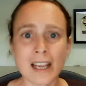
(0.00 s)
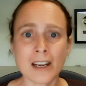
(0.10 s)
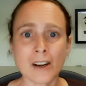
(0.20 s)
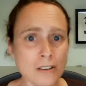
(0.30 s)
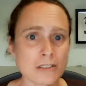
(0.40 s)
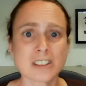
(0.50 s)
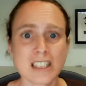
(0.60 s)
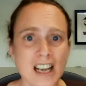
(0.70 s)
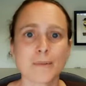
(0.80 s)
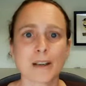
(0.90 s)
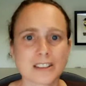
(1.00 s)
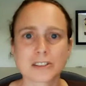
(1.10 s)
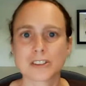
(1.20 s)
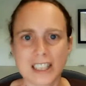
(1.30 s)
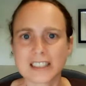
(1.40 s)
And over time, as
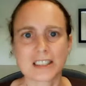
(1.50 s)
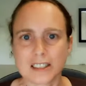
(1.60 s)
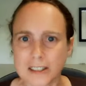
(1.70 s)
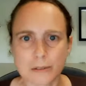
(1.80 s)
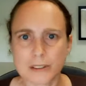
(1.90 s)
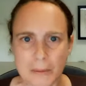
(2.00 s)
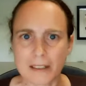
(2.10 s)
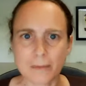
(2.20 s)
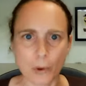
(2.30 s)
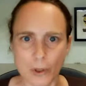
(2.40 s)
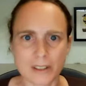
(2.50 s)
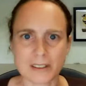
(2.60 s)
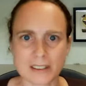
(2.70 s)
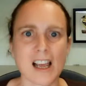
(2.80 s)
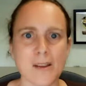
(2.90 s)
you change it, you will spend more
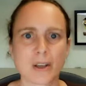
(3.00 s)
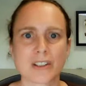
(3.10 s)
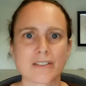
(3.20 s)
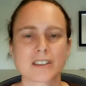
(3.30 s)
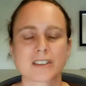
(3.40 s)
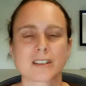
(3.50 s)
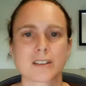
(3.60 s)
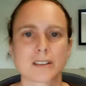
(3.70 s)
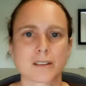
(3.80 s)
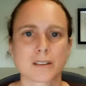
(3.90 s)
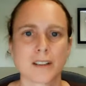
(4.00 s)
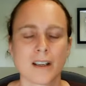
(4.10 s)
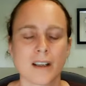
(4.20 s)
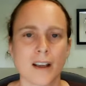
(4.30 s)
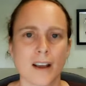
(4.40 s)
time on the physical
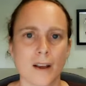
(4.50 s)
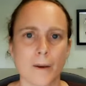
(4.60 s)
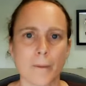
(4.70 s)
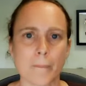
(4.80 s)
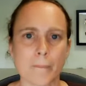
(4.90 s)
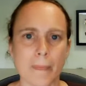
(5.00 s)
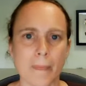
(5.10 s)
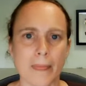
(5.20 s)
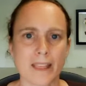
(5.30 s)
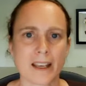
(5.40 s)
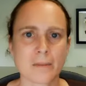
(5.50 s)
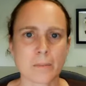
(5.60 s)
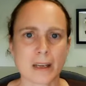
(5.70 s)
thing.